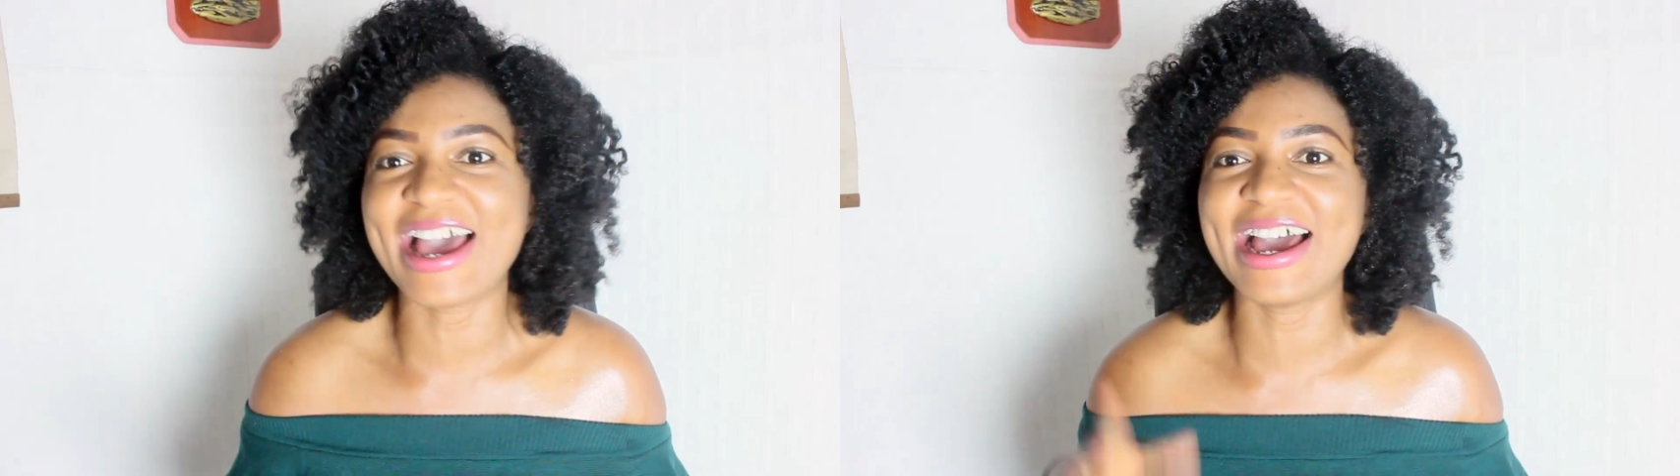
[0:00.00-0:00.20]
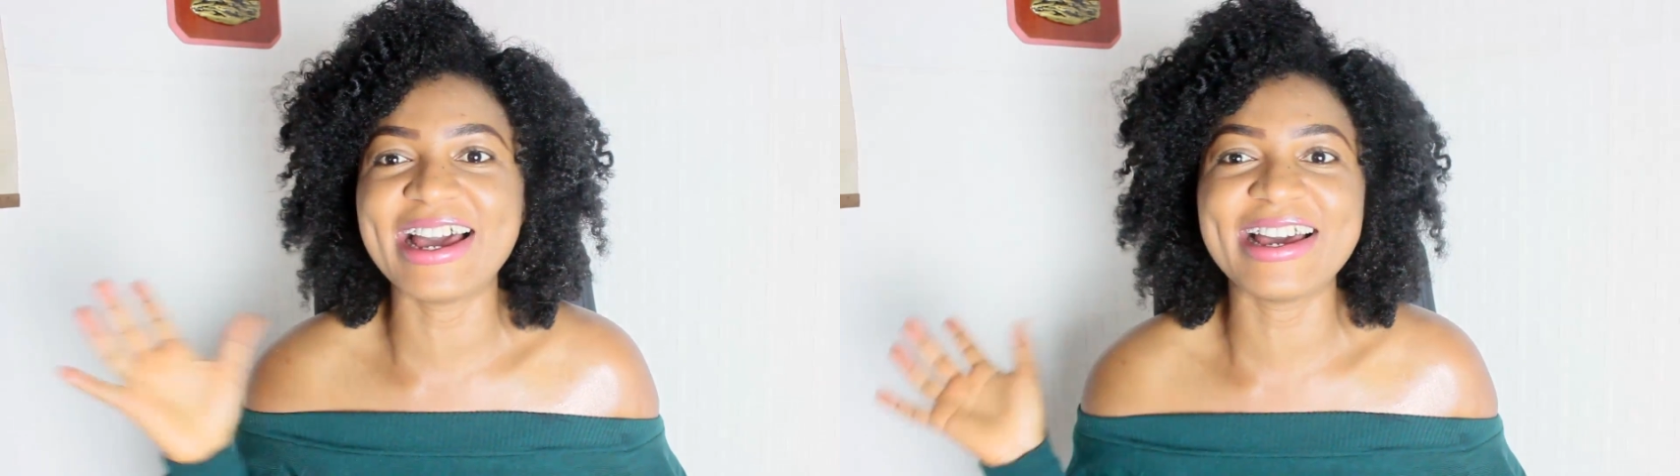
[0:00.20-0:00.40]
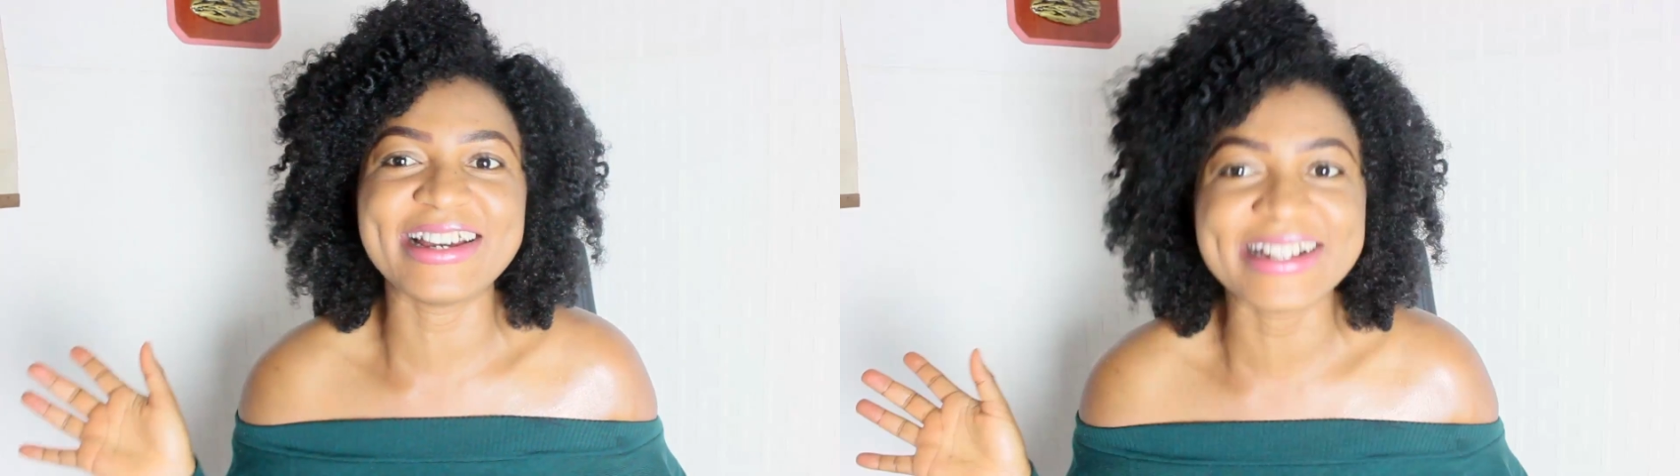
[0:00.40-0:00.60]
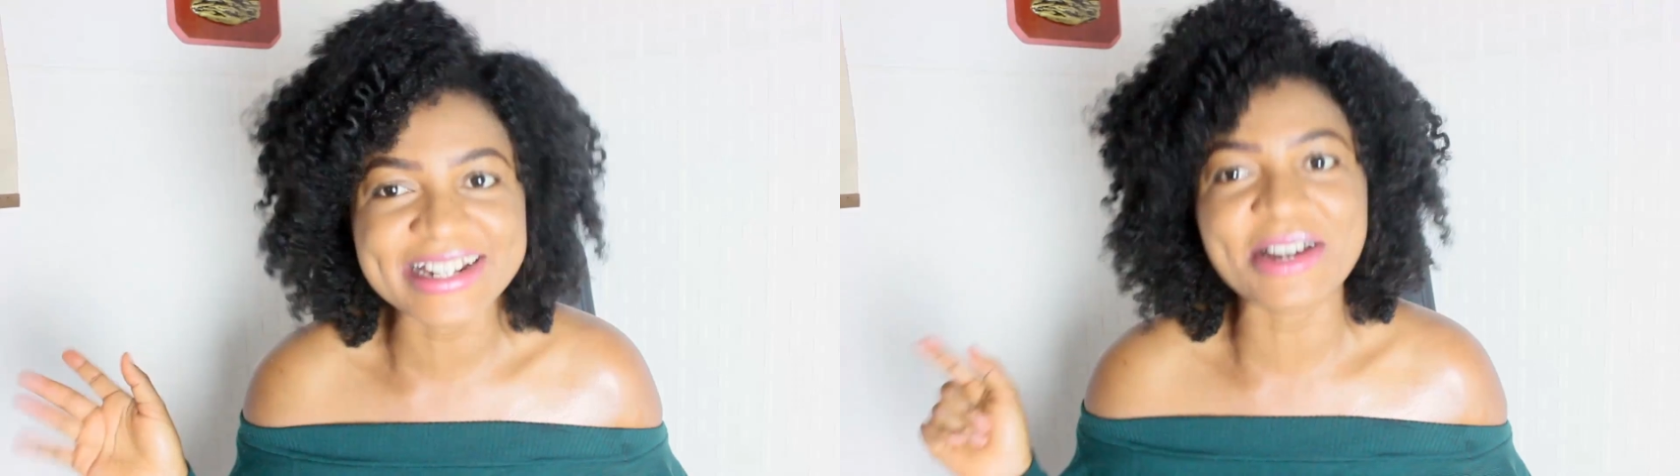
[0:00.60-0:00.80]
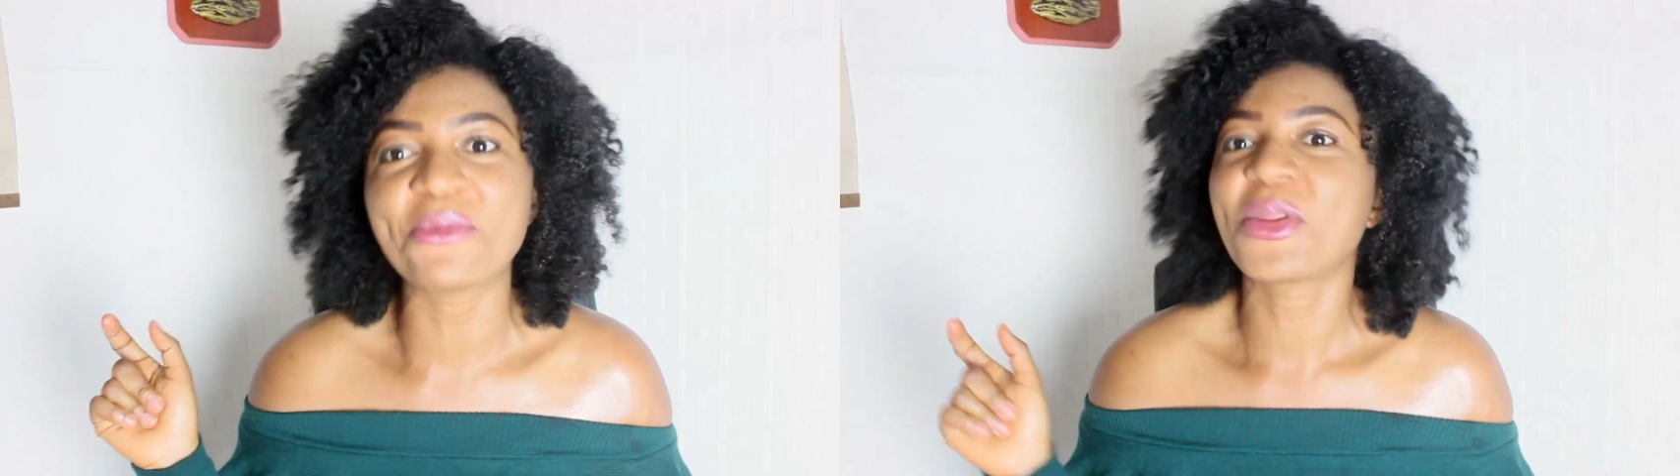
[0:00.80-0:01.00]

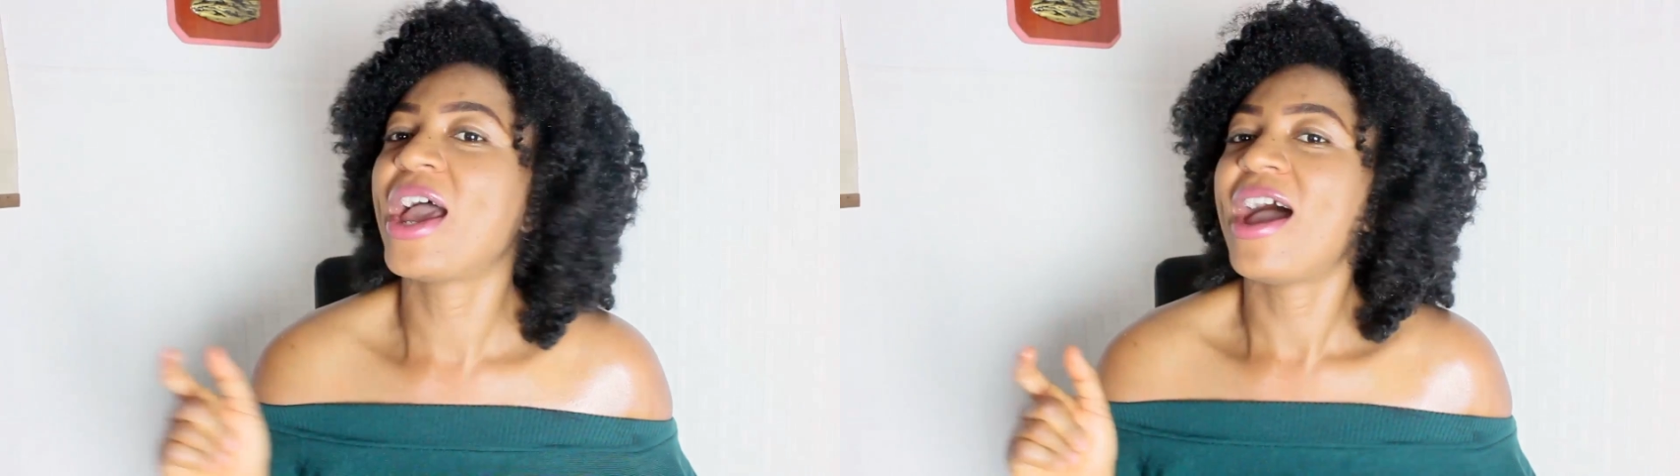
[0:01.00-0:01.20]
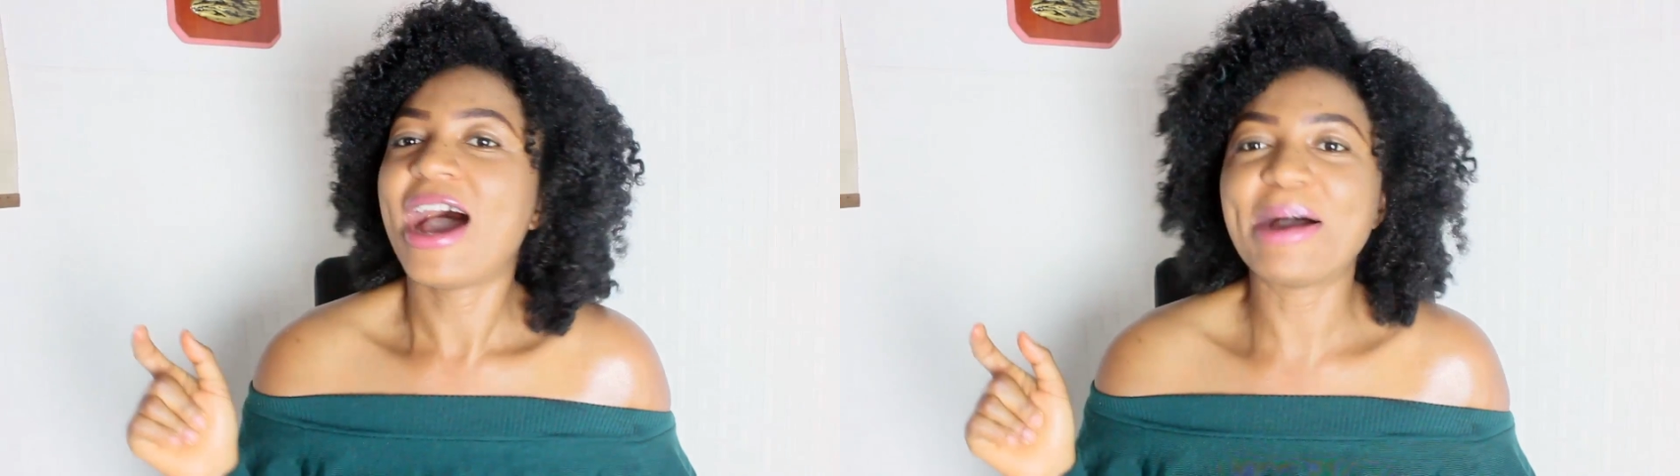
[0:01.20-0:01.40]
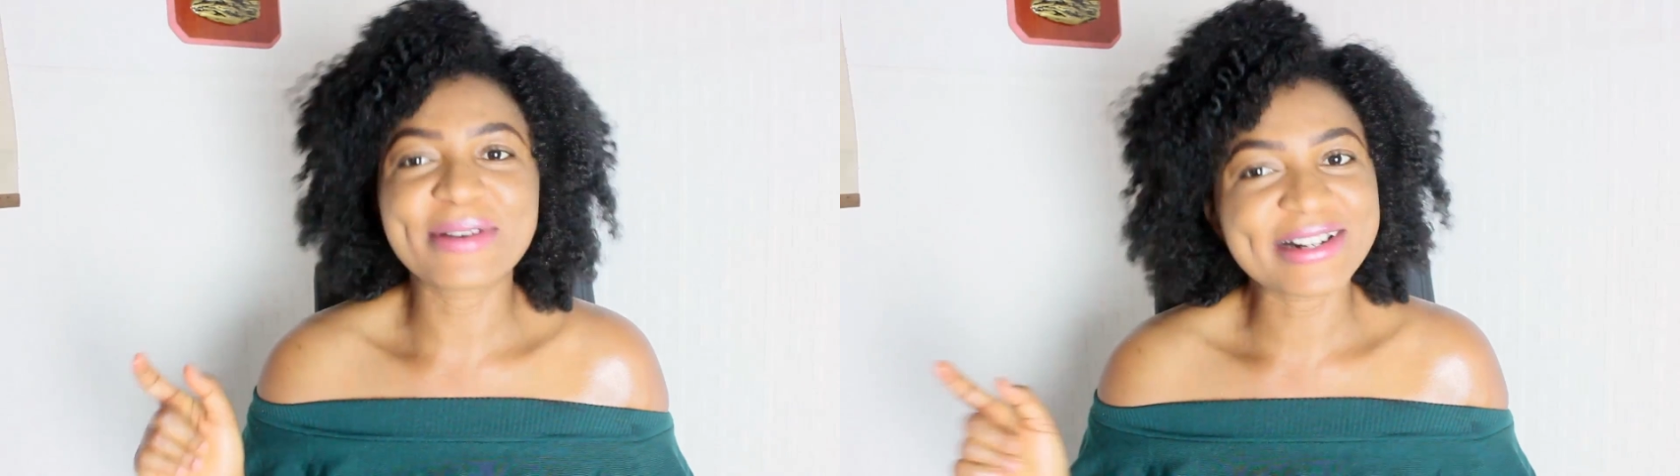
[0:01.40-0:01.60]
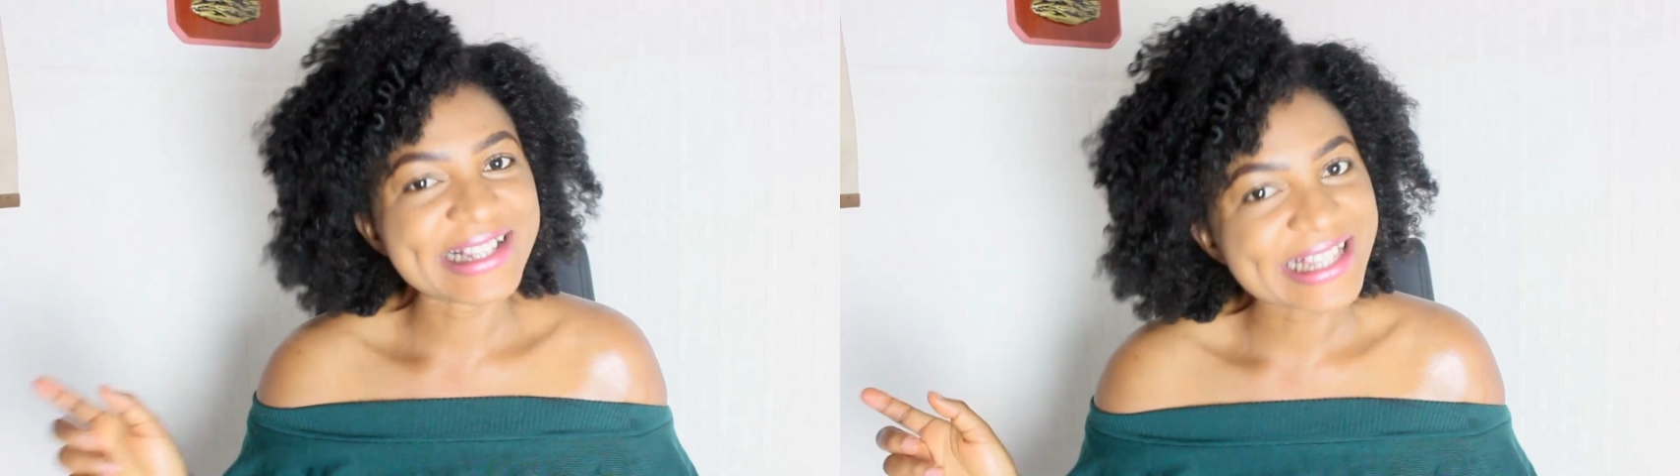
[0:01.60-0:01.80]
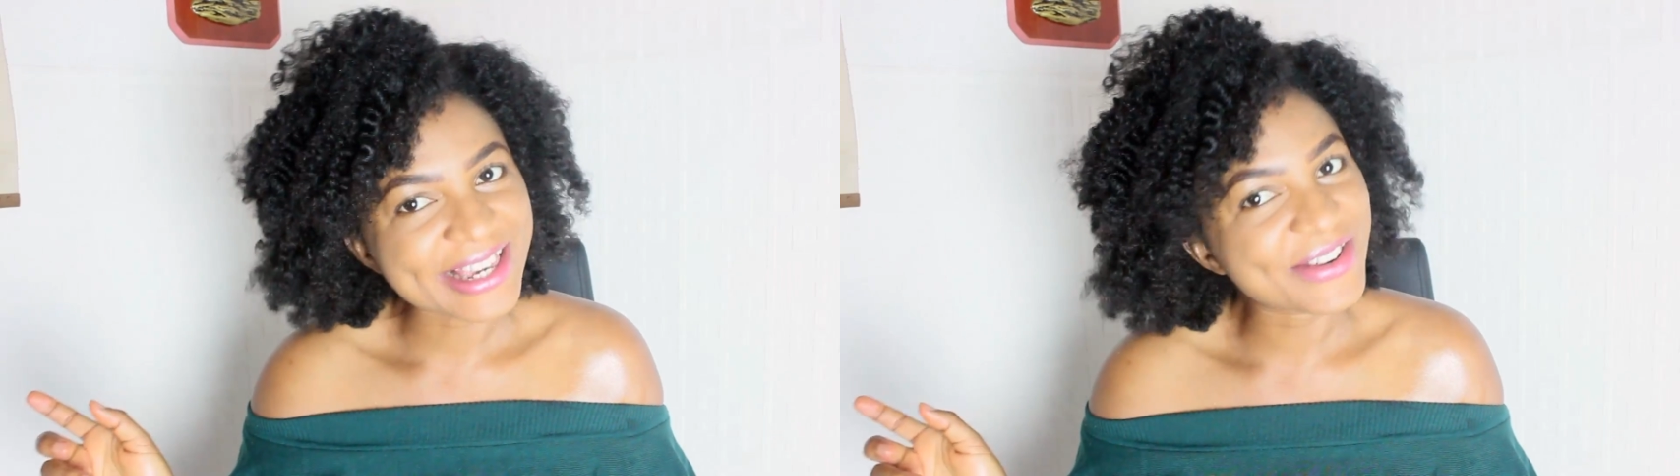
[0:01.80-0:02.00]
And I'm gonna
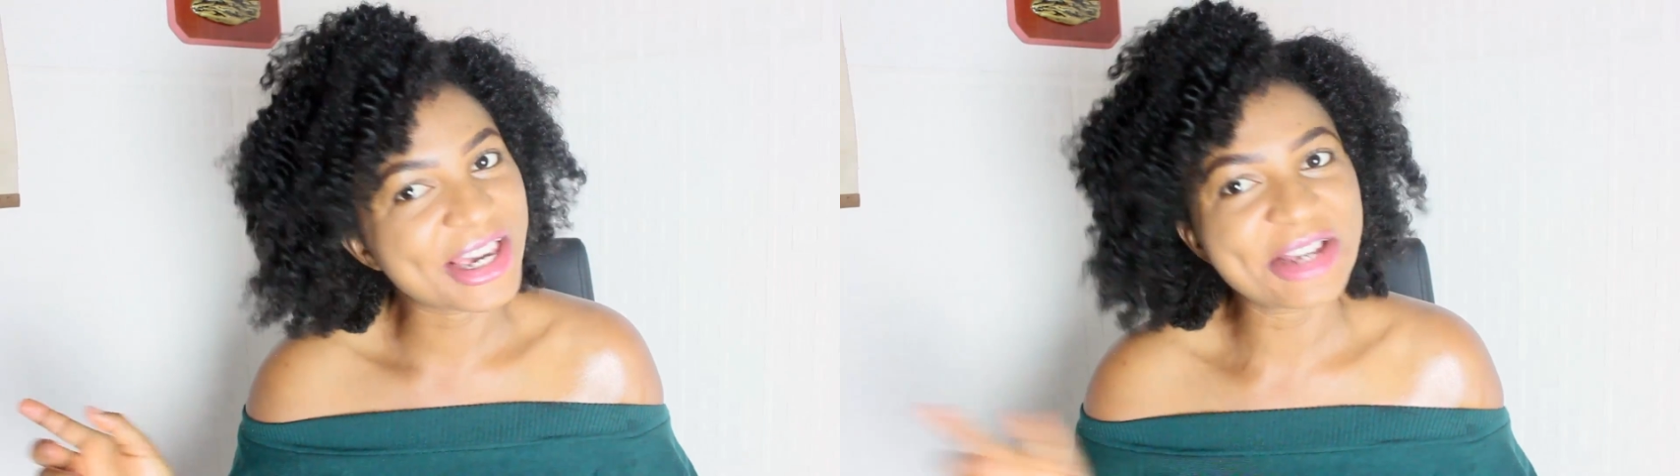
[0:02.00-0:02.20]
see you